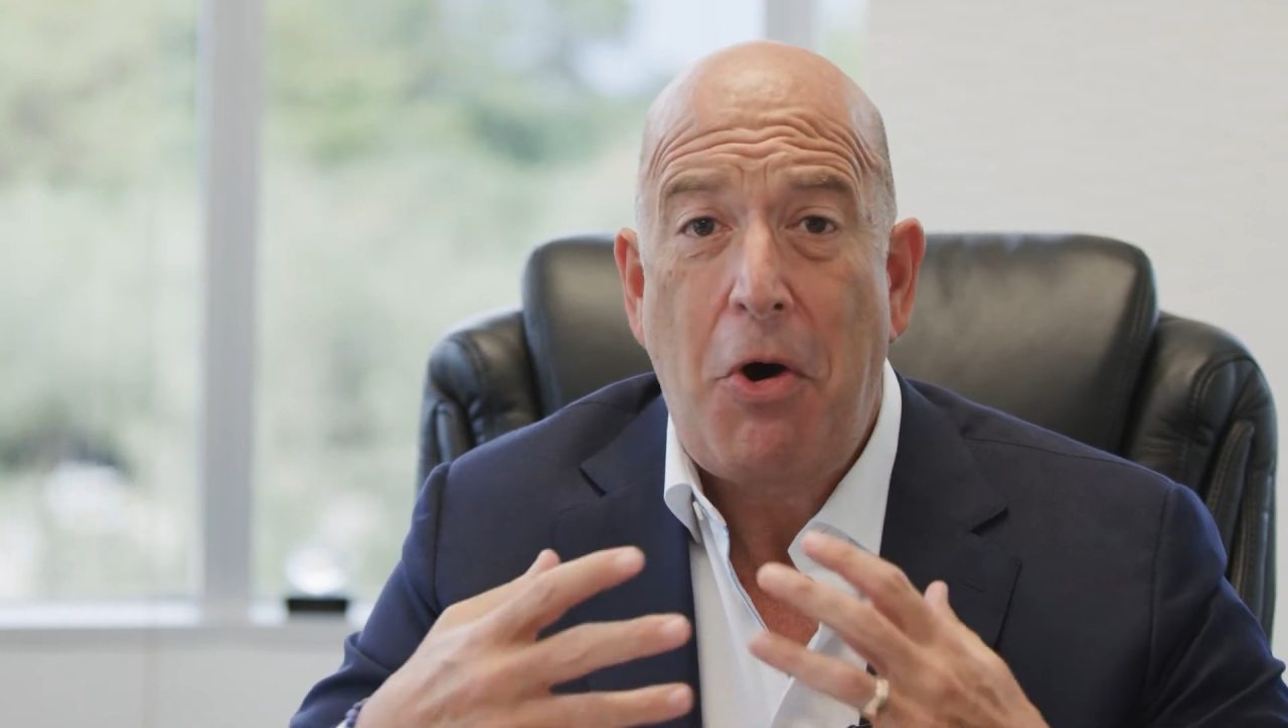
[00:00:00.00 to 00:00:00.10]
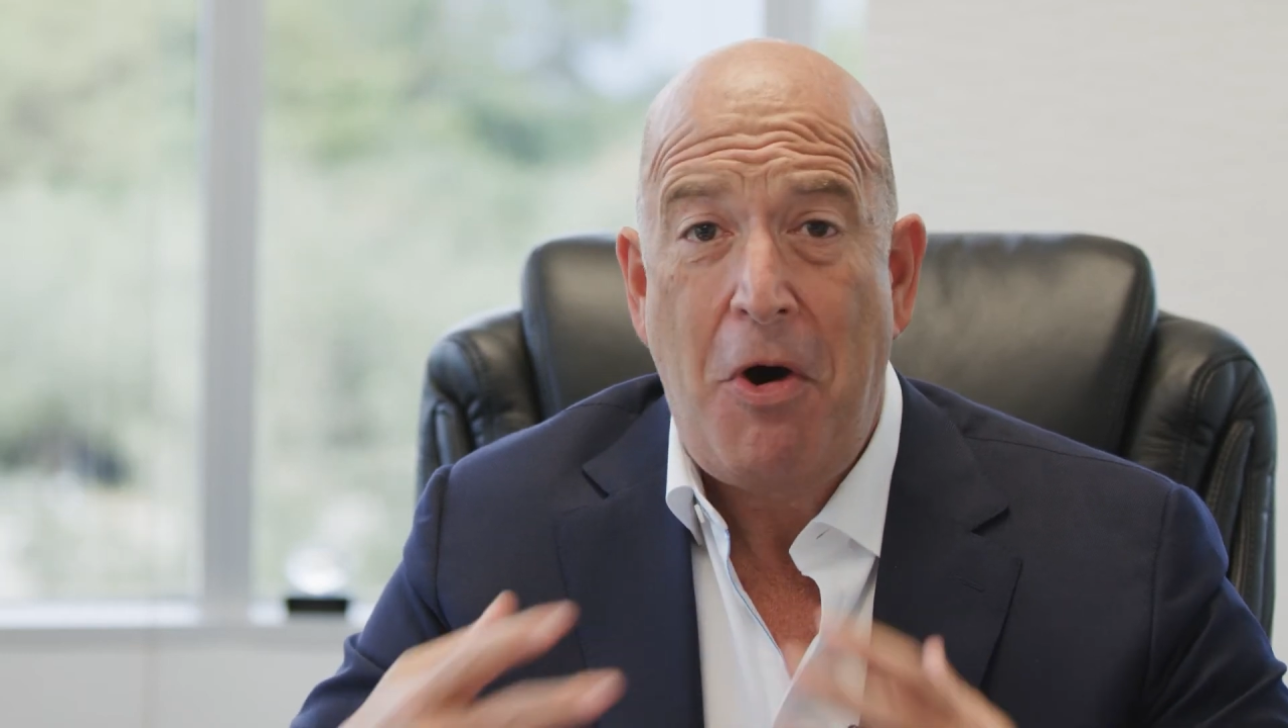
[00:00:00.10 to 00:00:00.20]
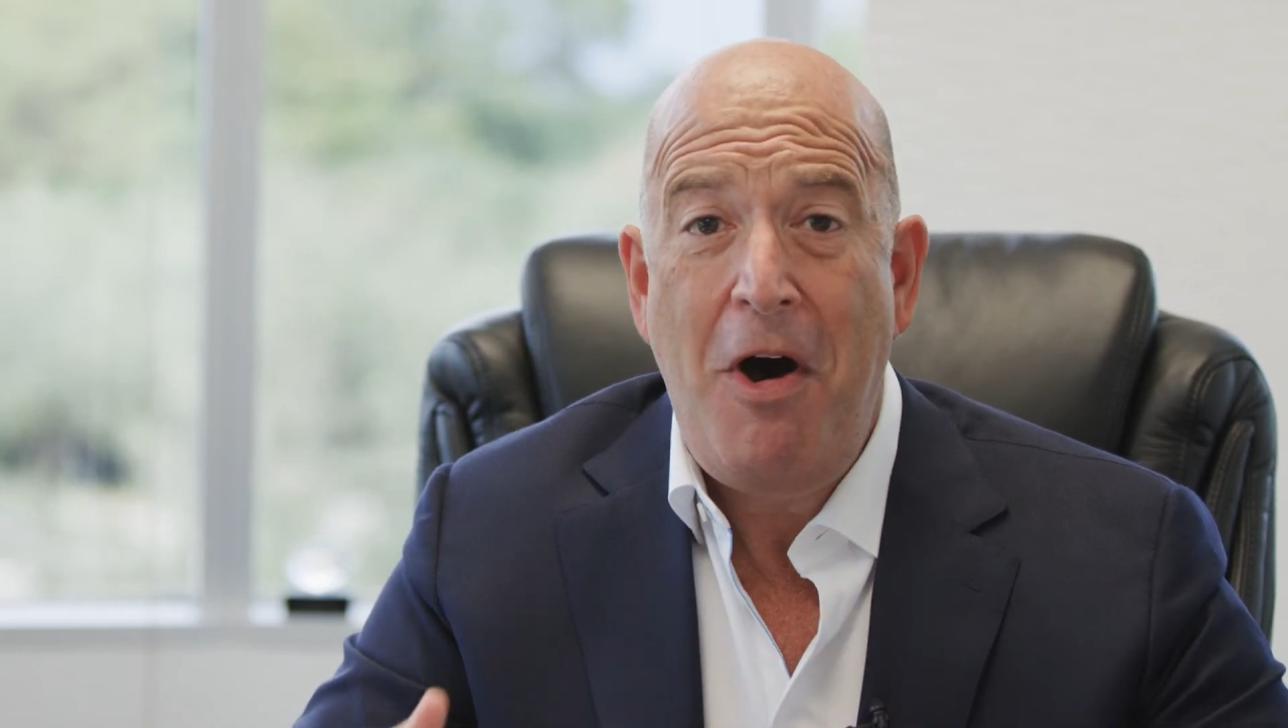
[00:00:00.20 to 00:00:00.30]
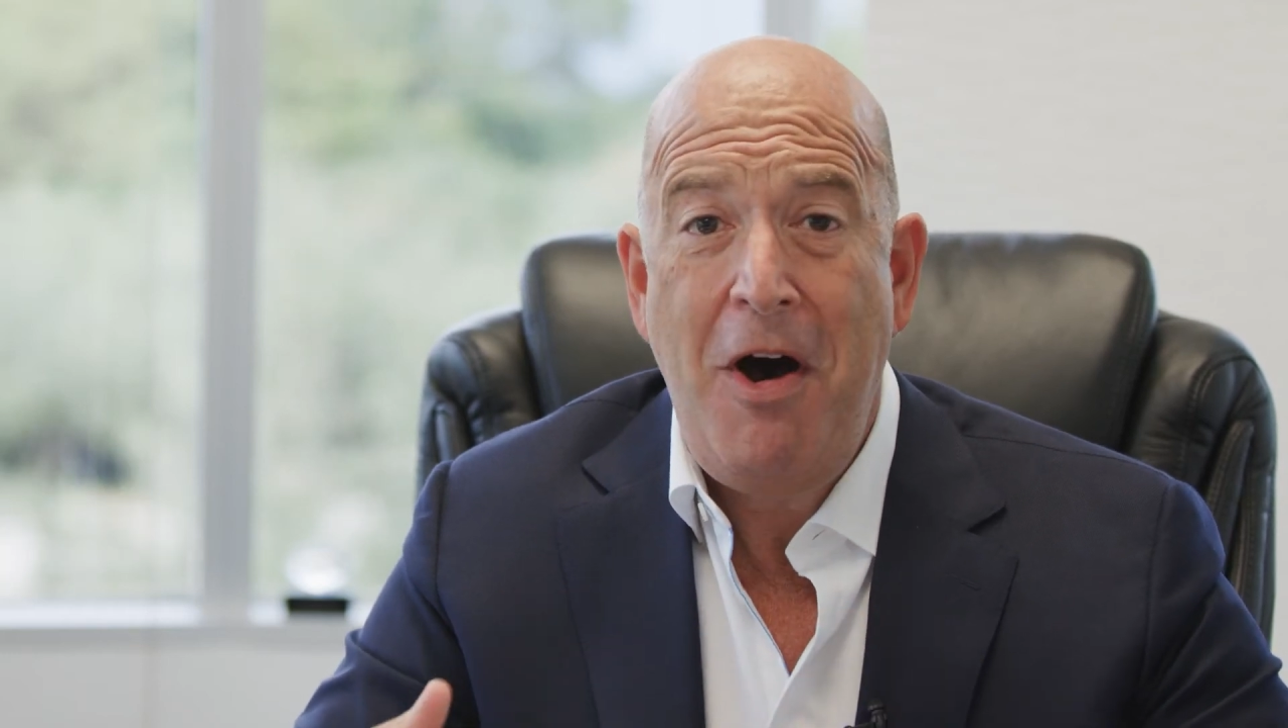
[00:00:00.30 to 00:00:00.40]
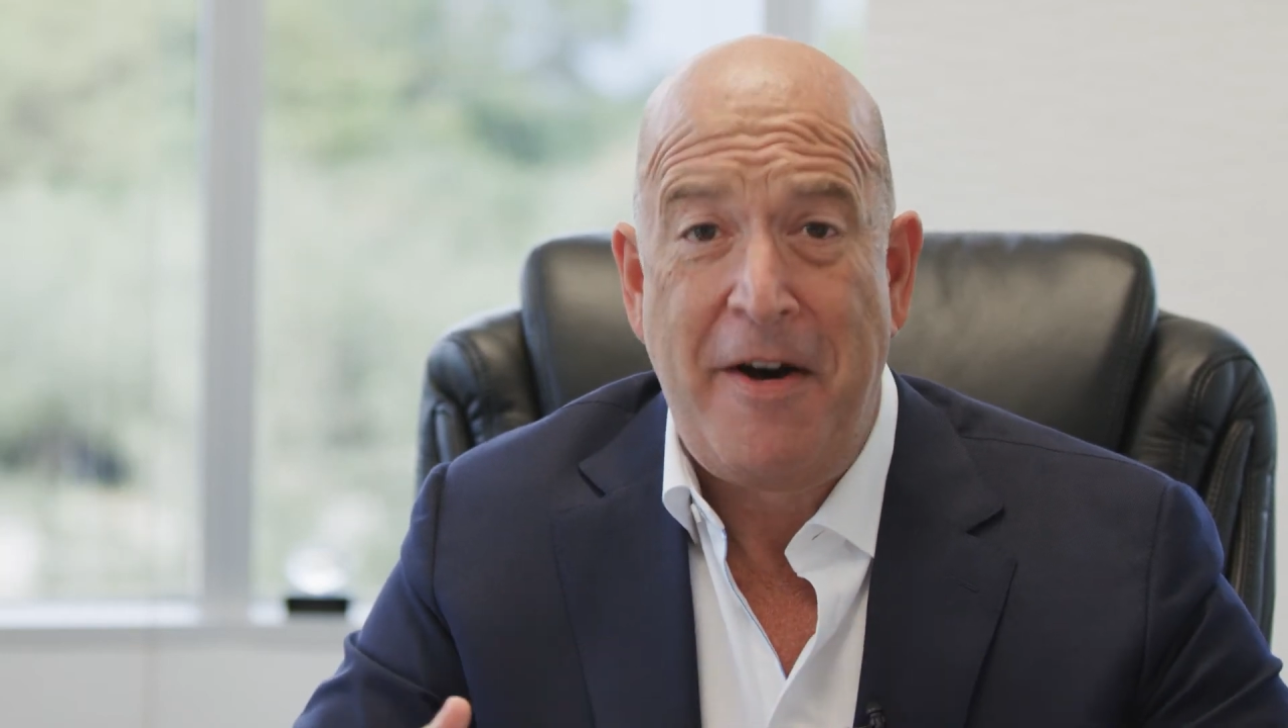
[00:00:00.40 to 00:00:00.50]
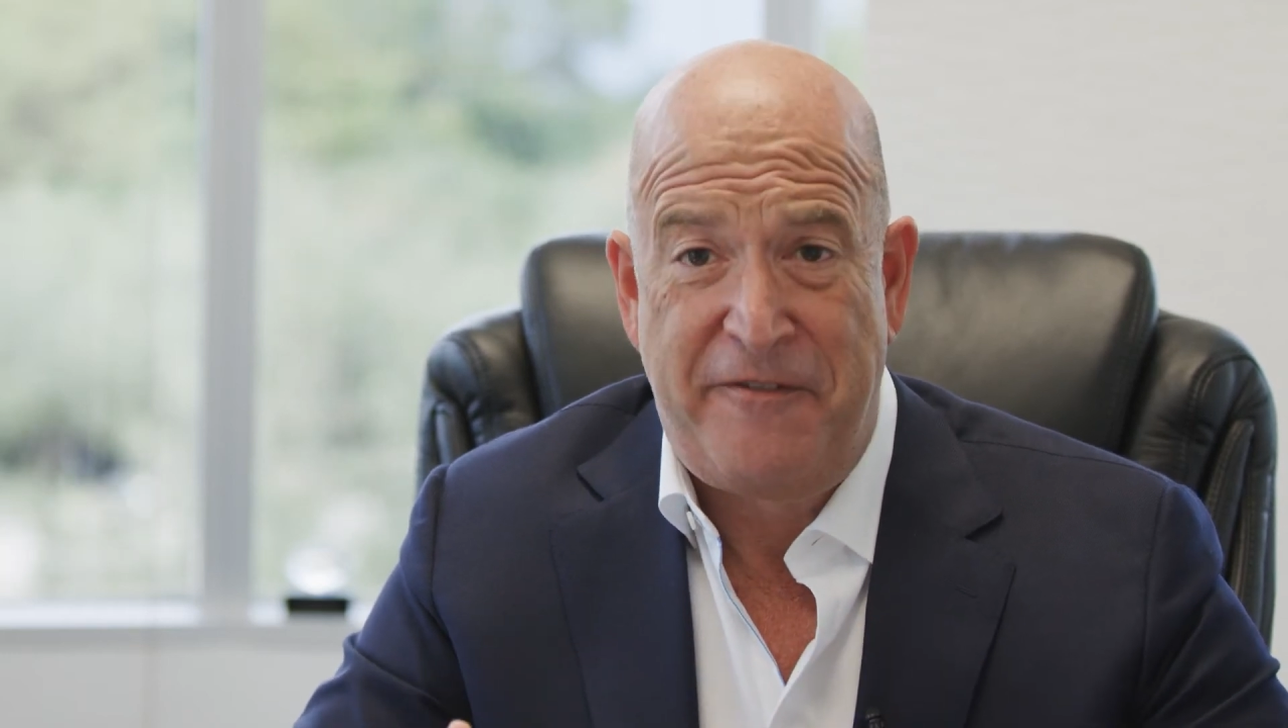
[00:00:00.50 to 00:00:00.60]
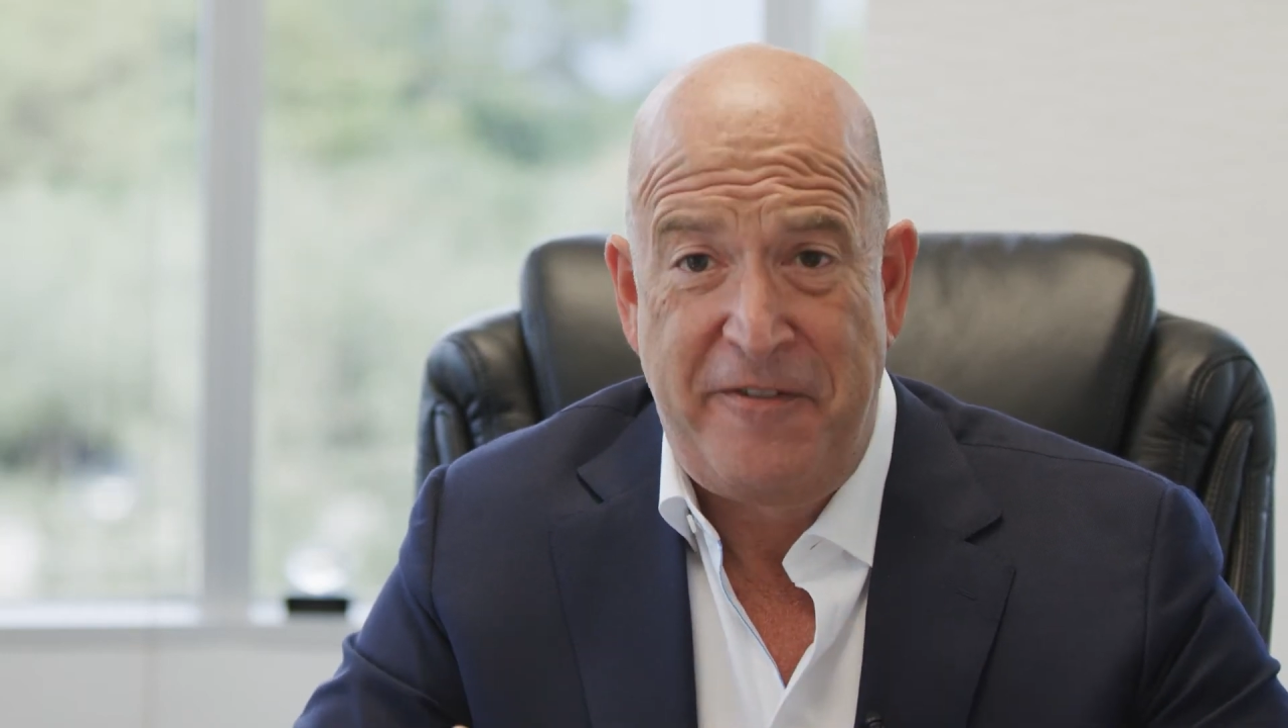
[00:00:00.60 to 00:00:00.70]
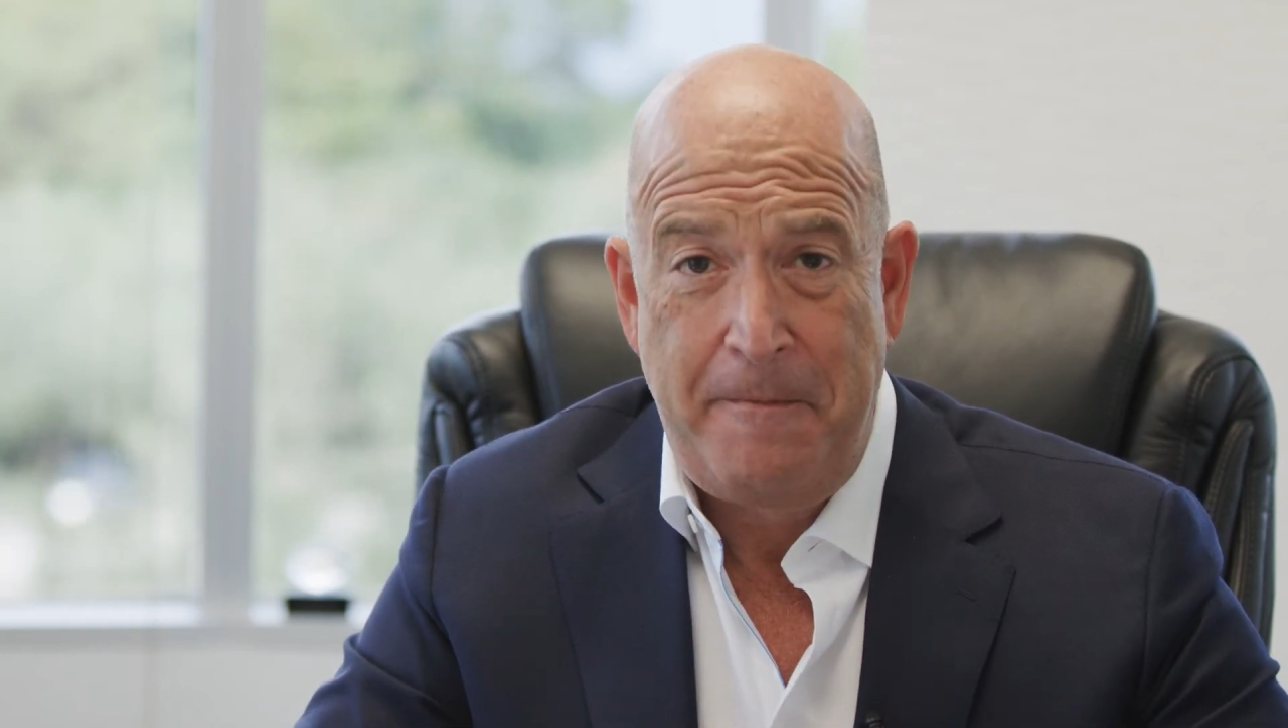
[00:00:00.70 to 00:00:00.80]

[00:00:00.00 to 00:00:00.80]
off